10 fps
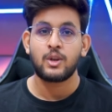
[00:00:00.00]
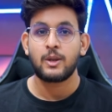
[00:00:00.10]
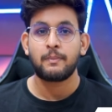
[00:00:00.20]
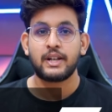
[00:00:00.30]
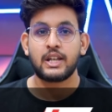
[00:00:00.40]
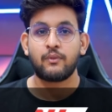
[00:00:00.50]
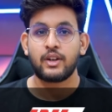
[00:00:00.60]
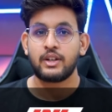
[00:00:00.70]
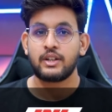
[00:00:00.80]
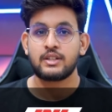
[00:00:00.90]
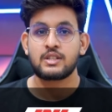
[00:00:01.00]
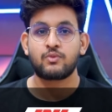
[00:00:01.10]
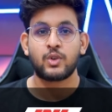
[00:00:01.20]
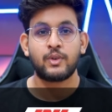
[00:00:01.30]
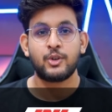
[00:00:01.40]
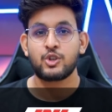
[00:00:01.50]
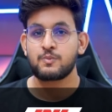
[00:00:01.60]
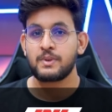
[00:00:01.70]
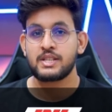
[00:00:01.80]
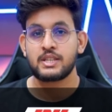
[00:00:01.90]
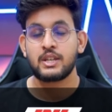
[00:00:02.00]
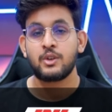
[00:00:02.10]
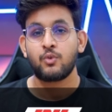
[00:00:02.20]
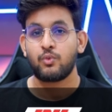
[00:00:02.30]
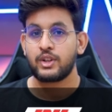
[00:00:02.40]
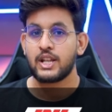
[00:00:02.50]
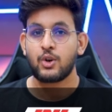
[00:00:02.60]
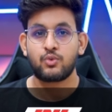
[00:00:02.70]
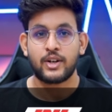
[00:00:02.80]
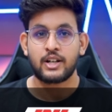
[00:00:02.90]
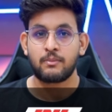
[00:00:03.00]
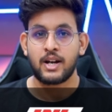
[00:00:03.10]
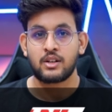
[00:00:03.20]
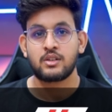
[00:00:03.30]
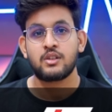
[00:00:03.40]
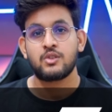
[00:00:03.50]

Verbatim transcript: free PDF editors for Windows PC without watermark.